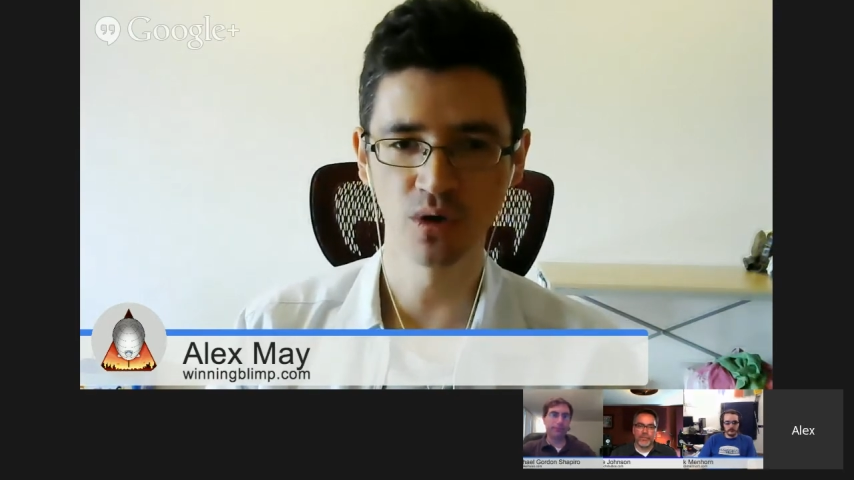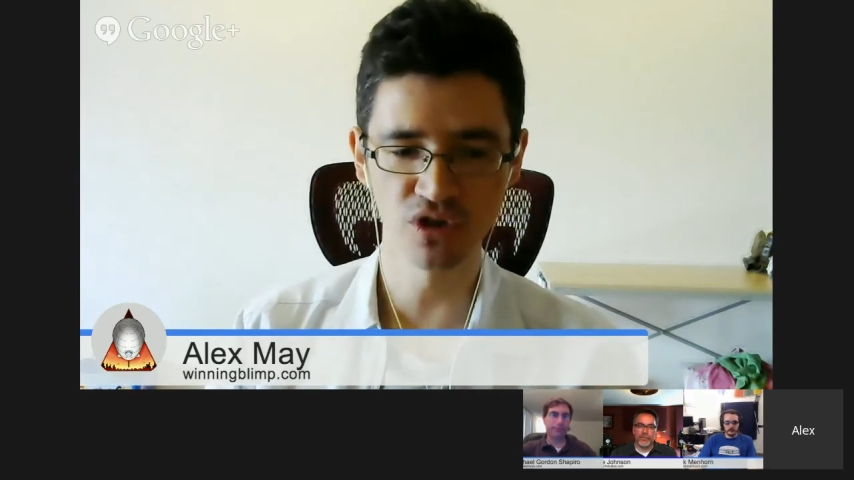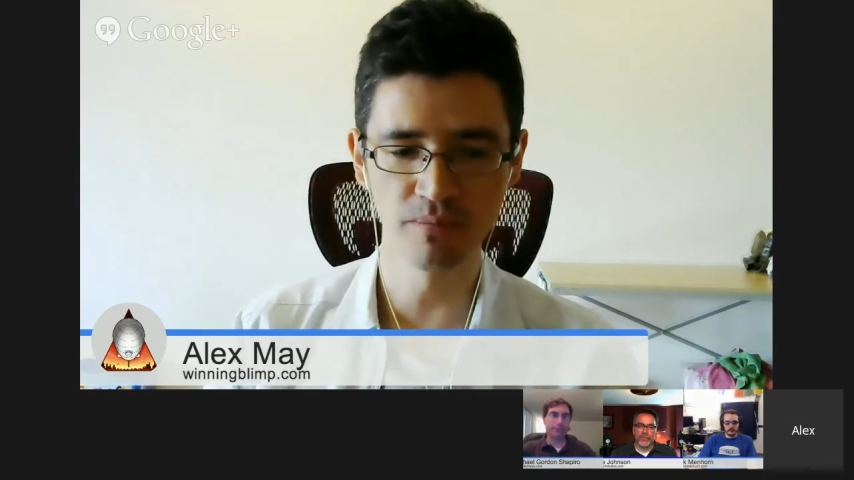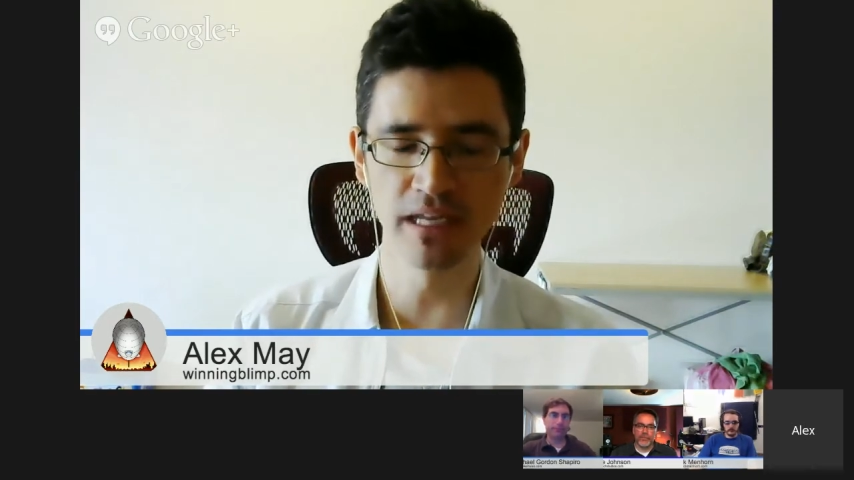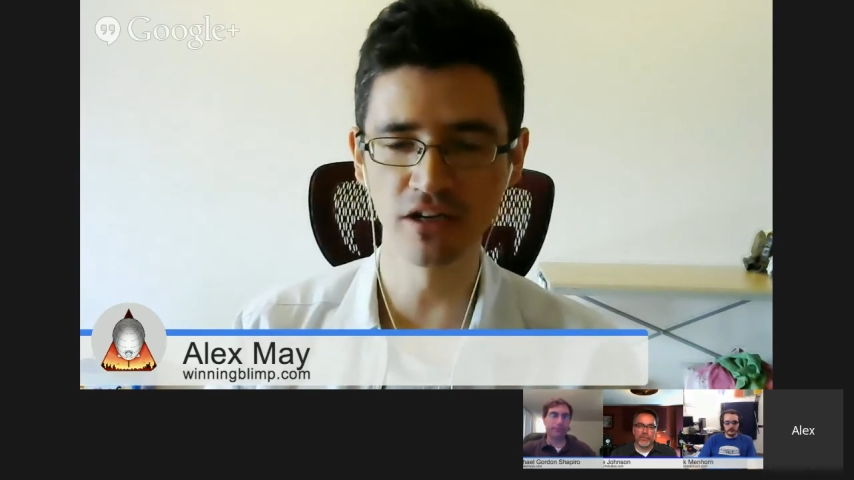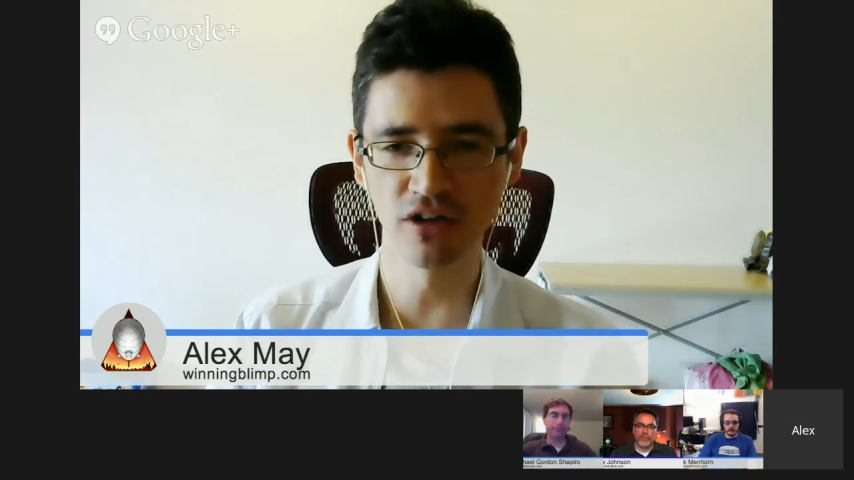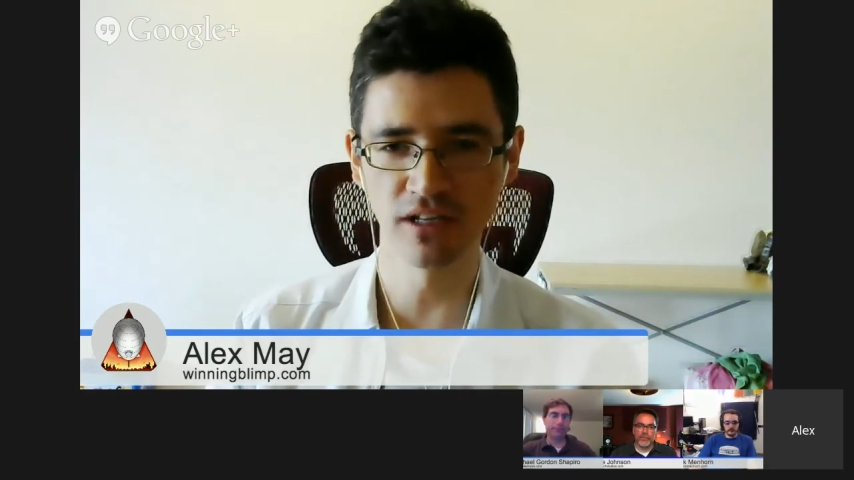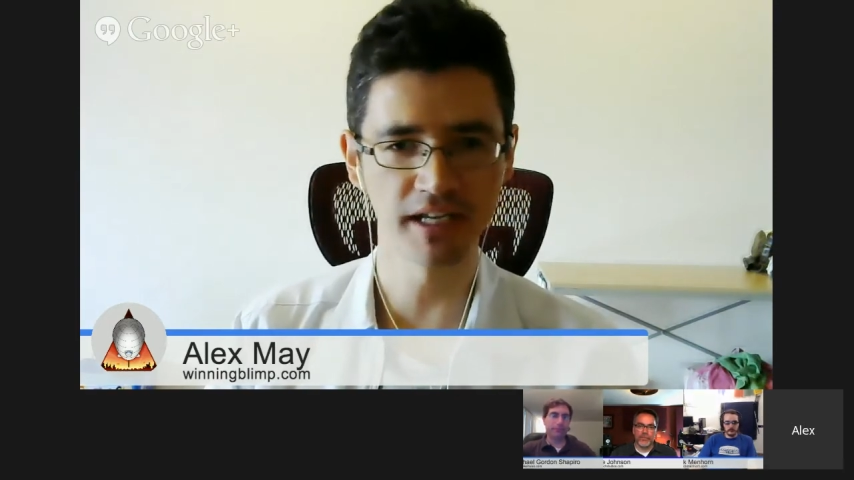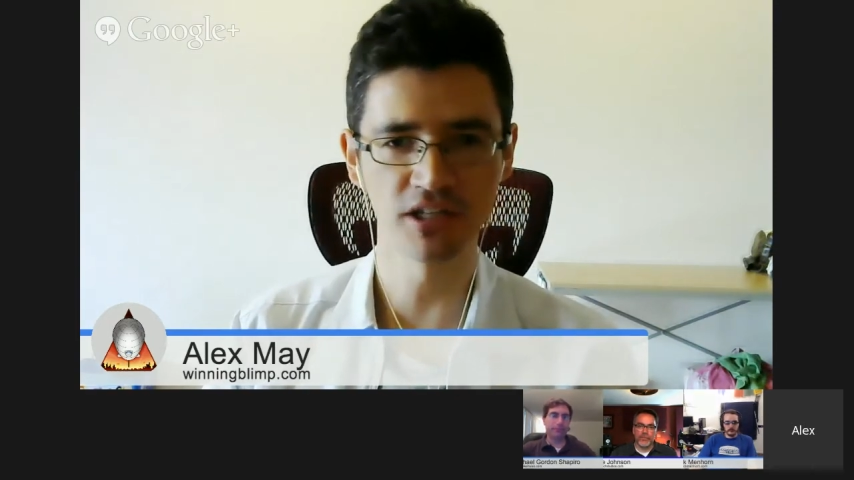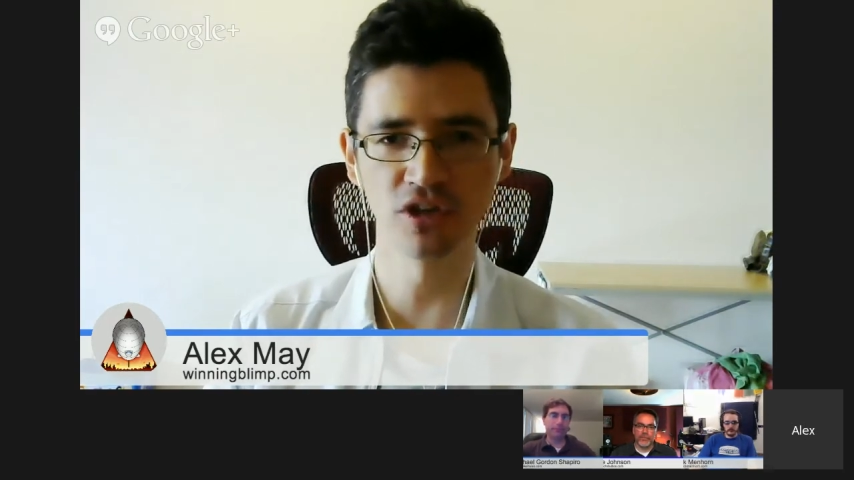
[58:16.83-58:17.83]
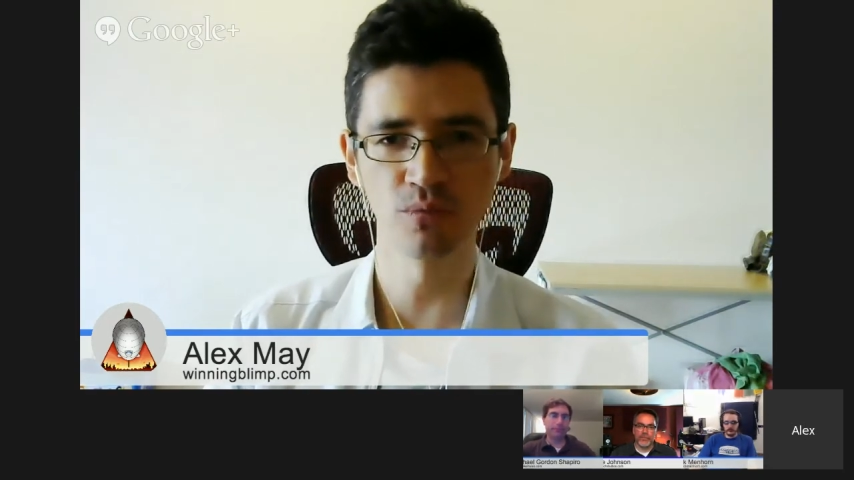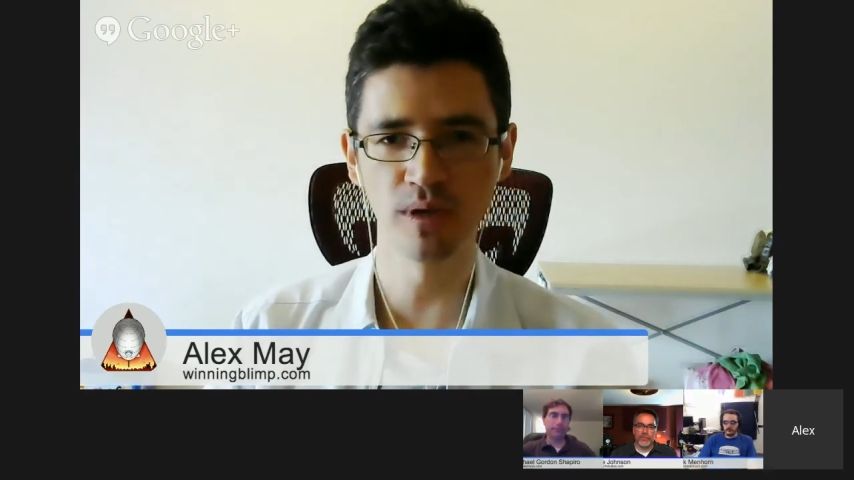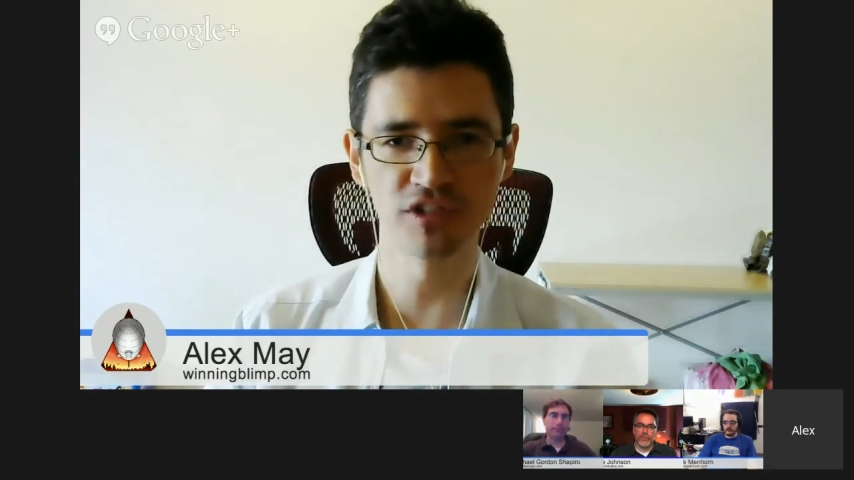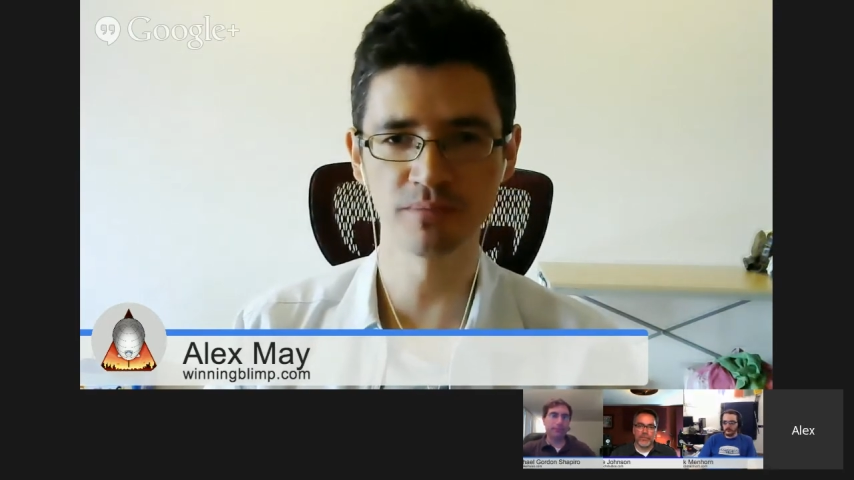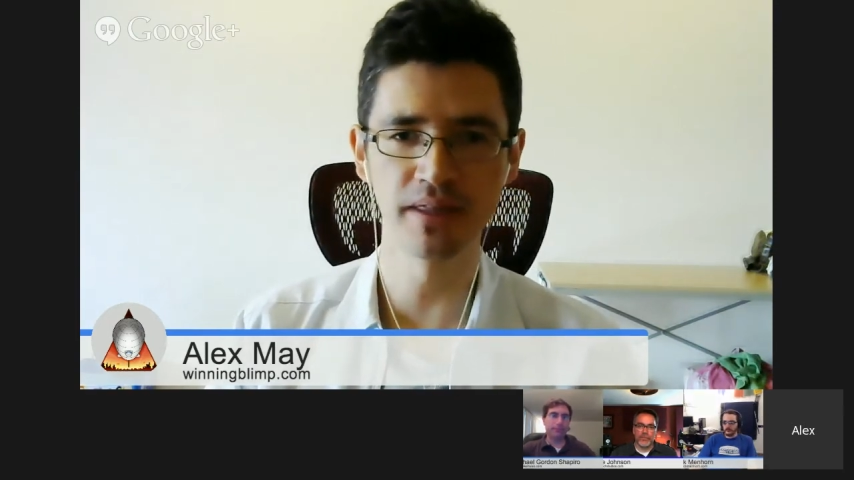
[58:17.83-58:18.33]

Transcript: or you meet once a